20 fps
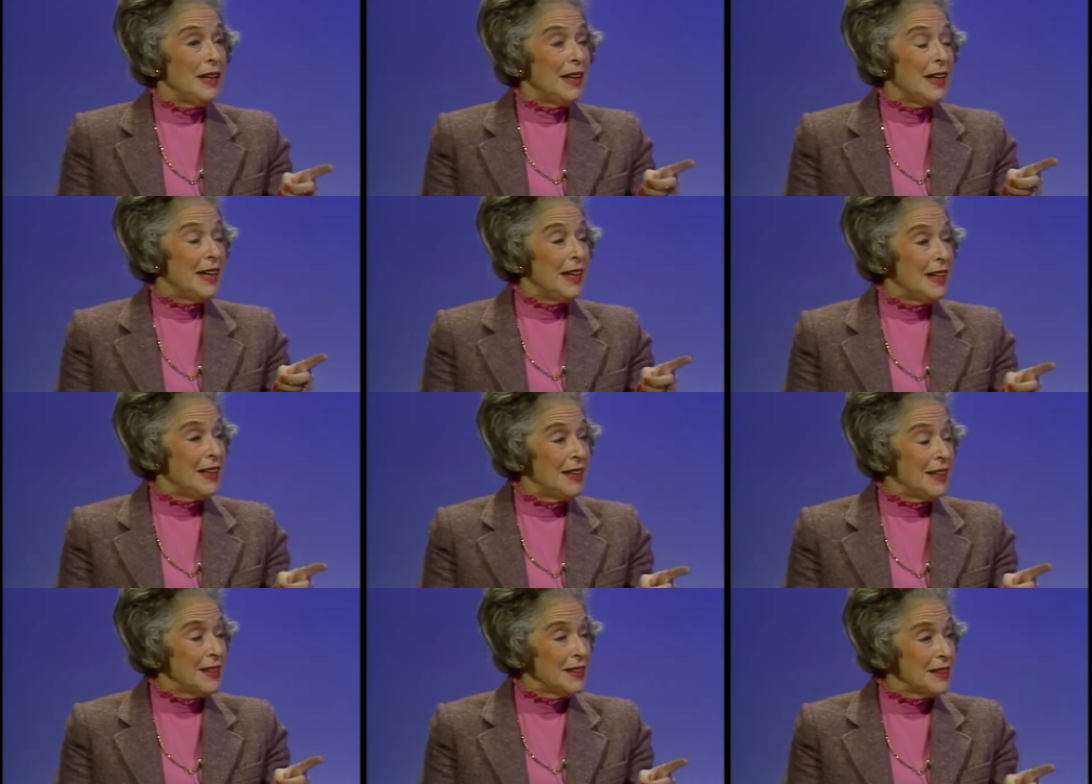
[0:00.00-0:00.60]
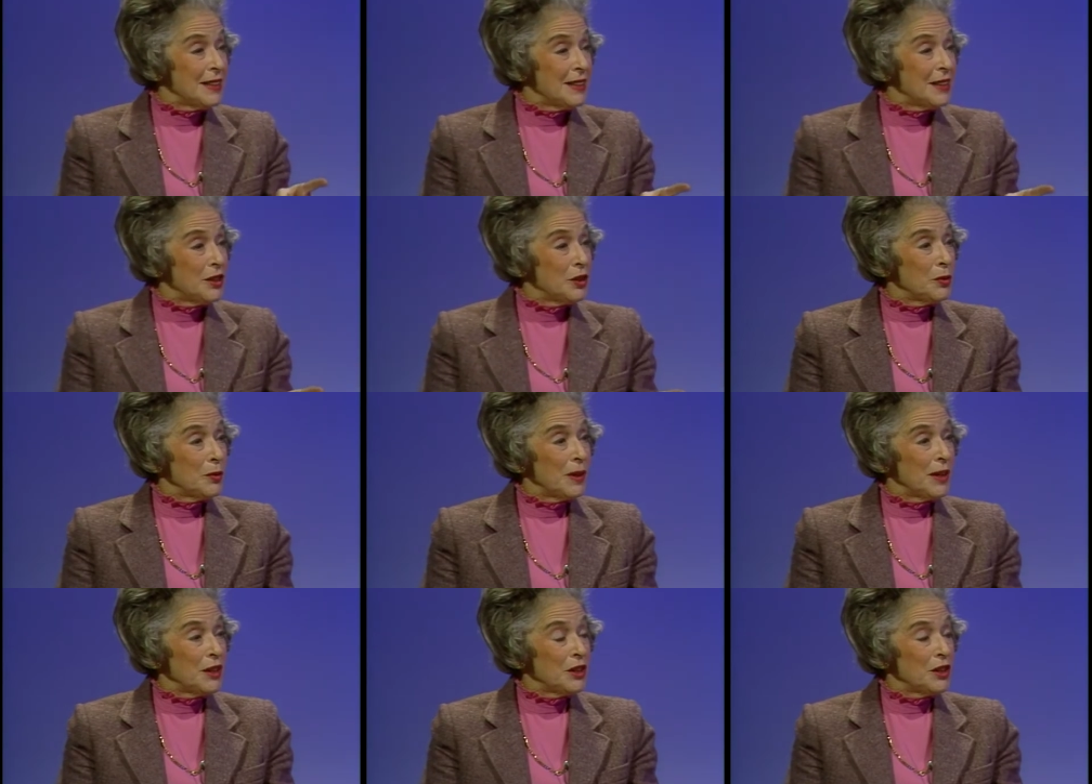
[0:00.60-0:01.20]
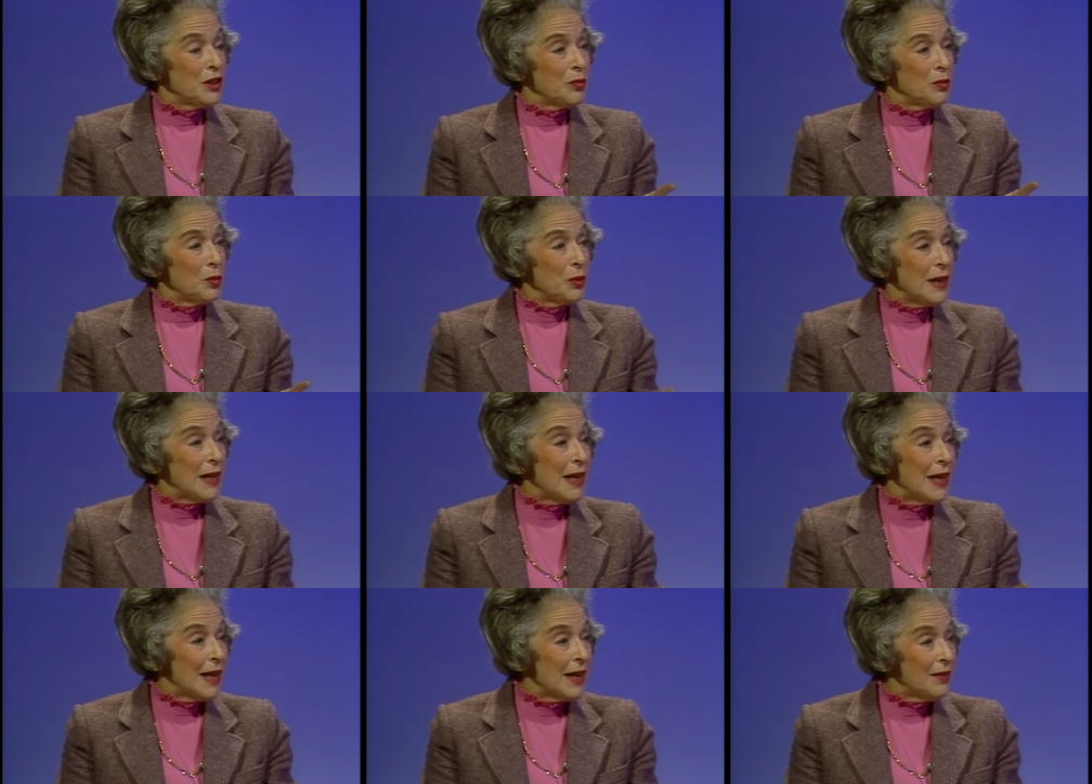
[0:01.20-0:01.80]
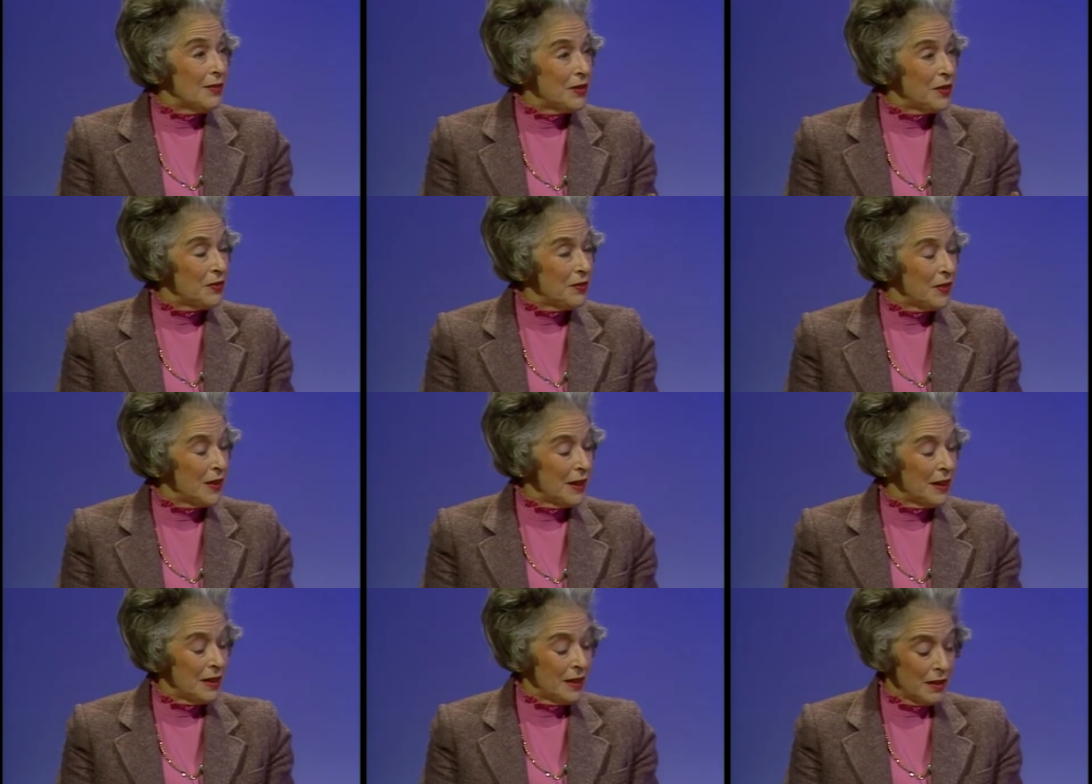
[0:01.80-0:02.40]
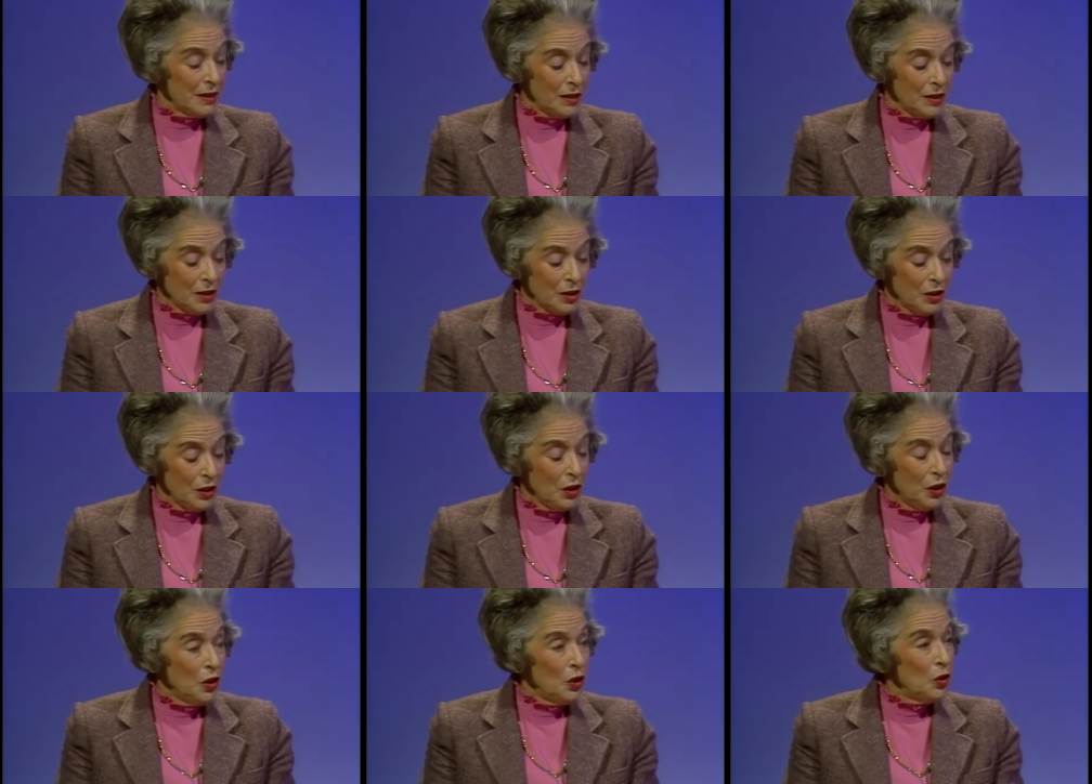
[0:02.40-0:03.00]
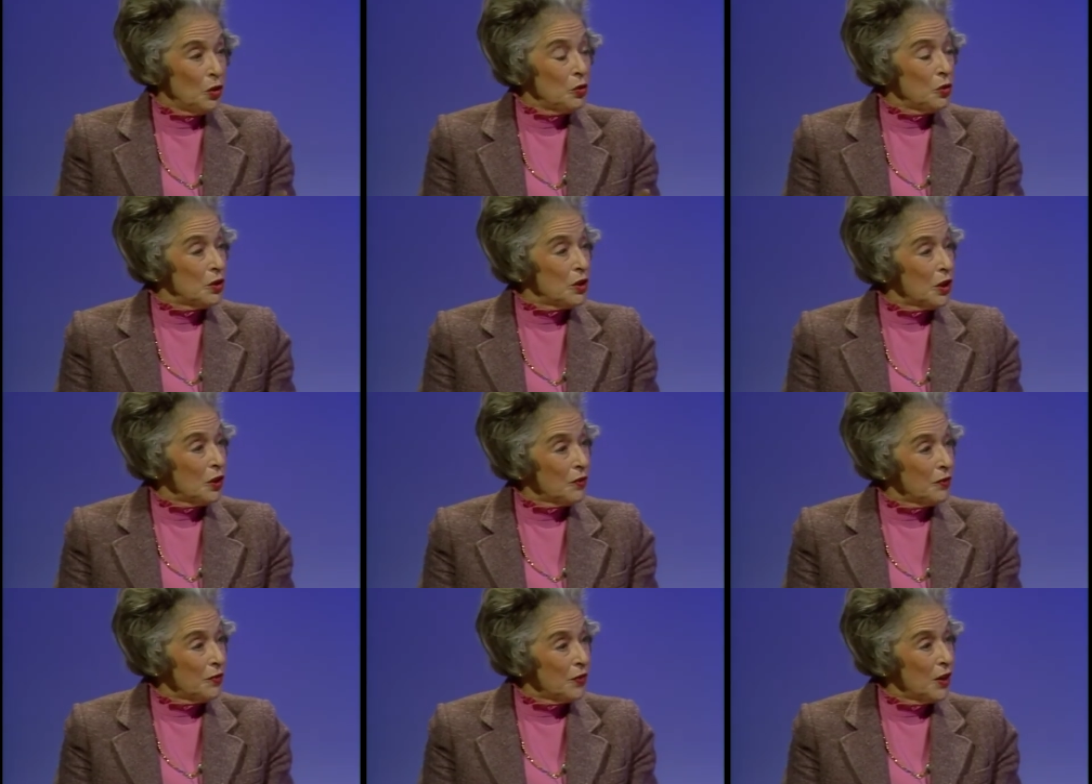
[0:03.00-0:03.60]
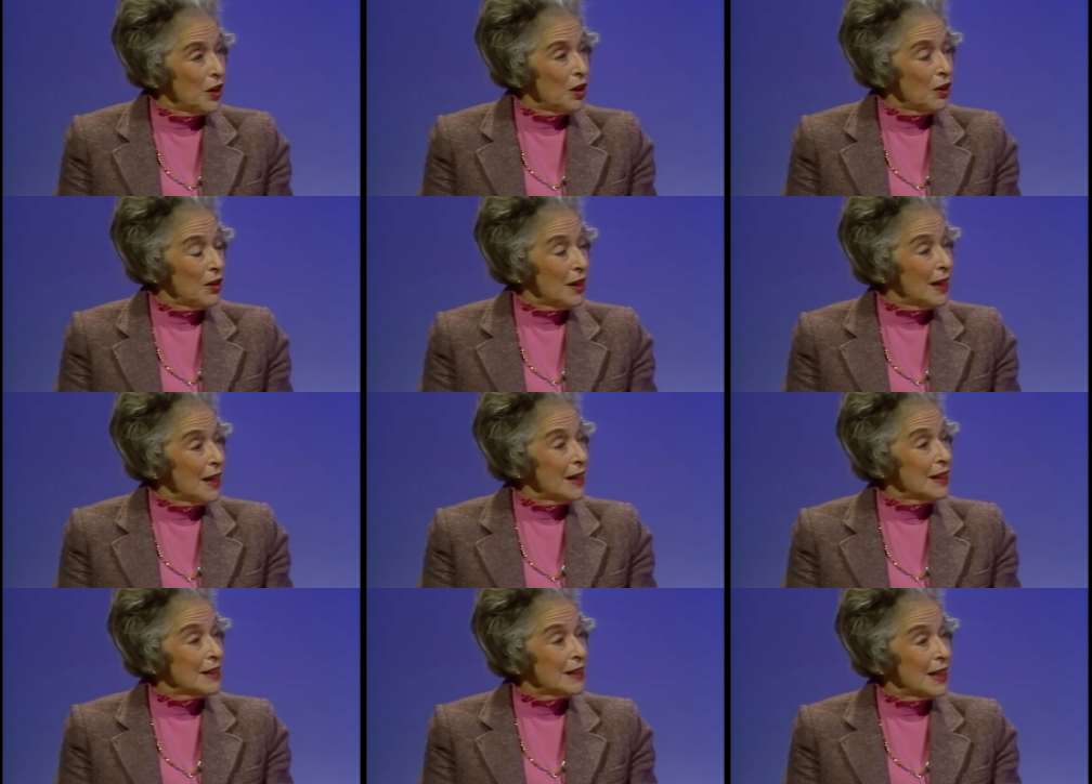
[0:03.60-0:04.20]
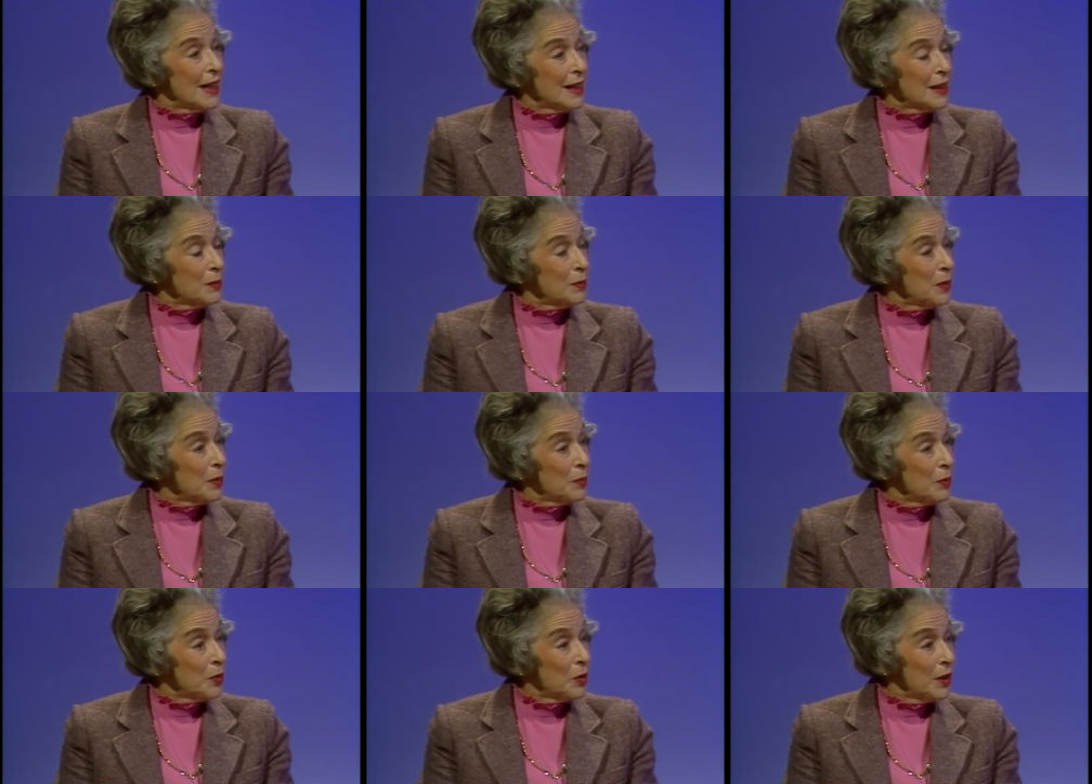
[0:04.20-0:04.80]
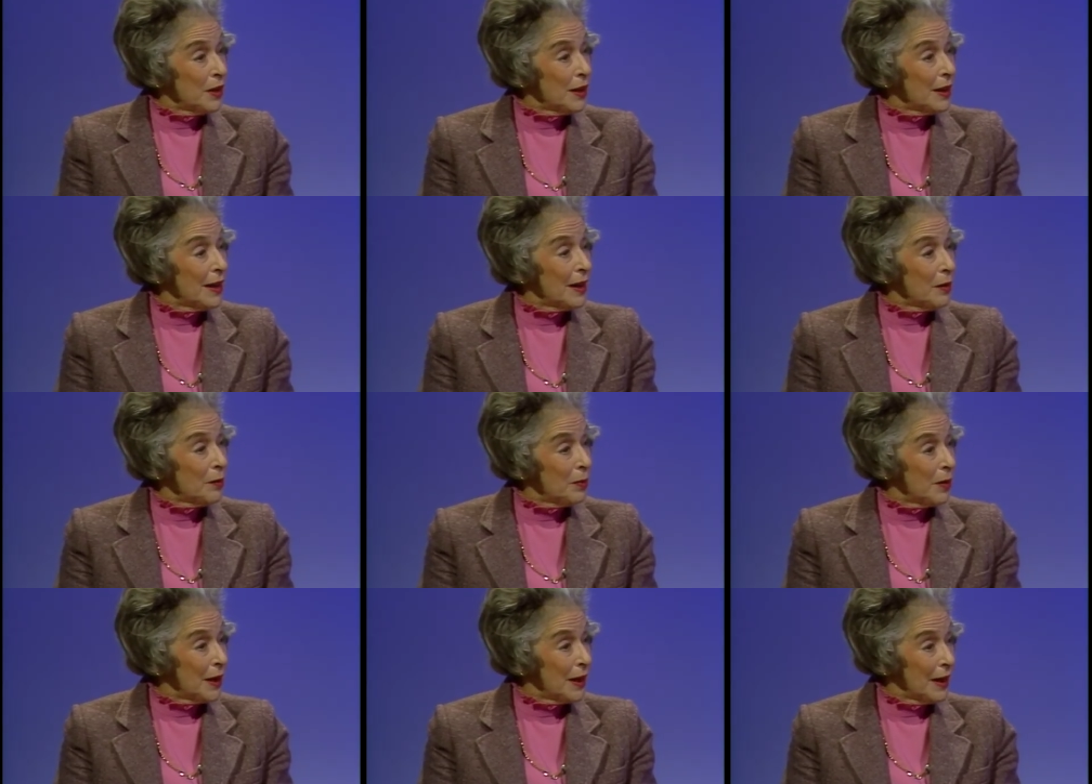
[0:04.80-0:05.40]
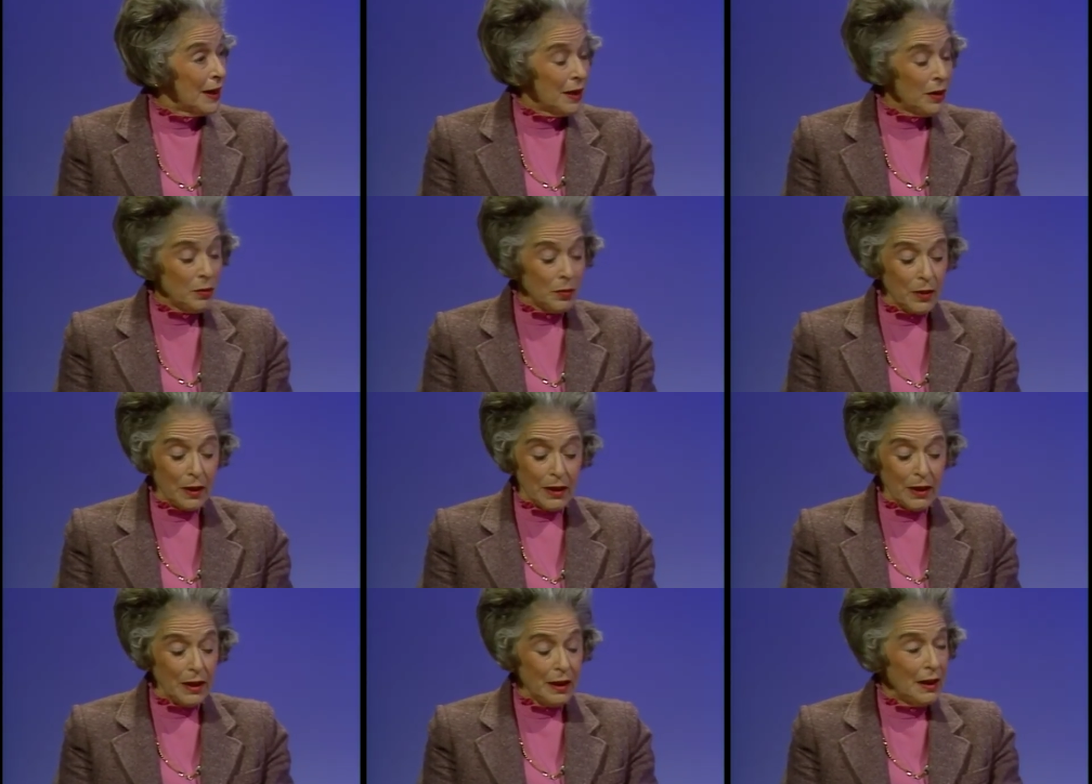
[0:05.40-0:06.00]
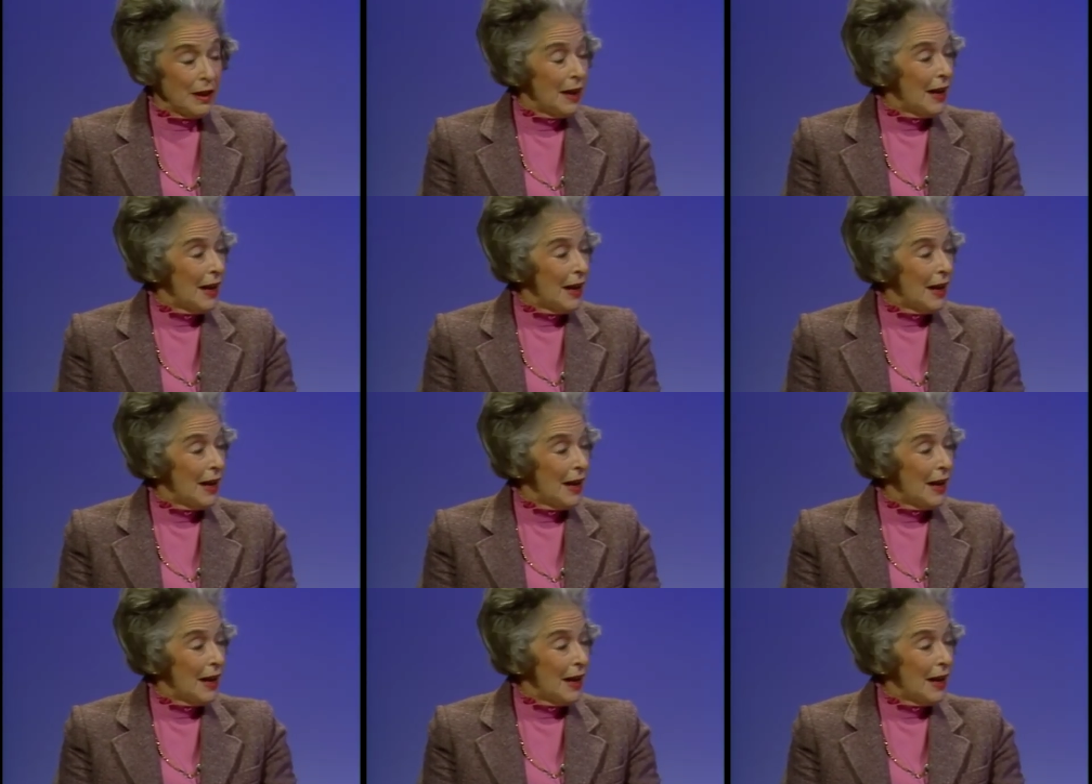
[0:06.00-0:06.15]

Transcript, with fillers: In this situation, we have defendants who, so far as has been pointed out by anyone,